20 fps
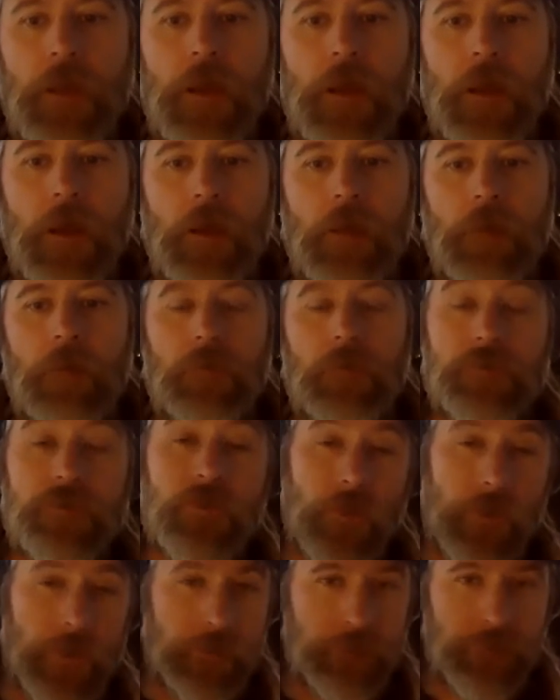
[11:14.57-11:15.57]
or
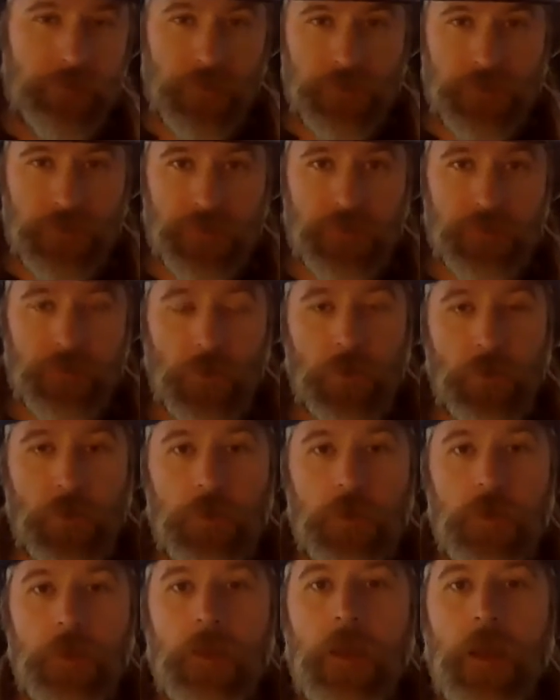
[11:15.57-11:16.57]
sorry, I shouldn't say
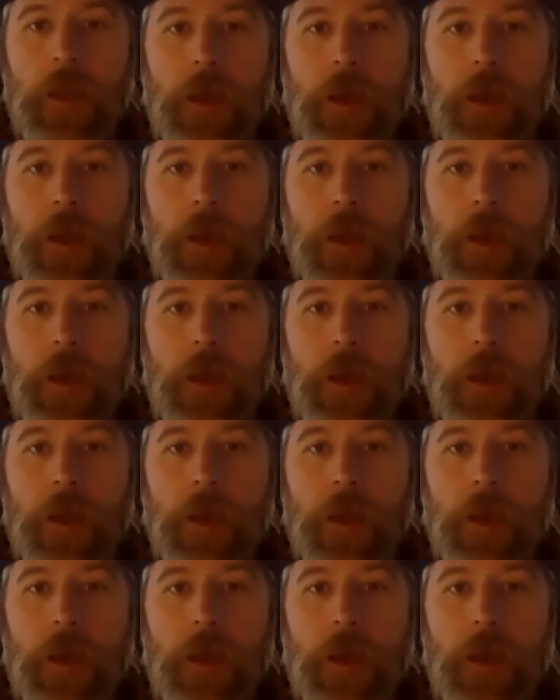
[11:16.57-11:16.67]
stronger,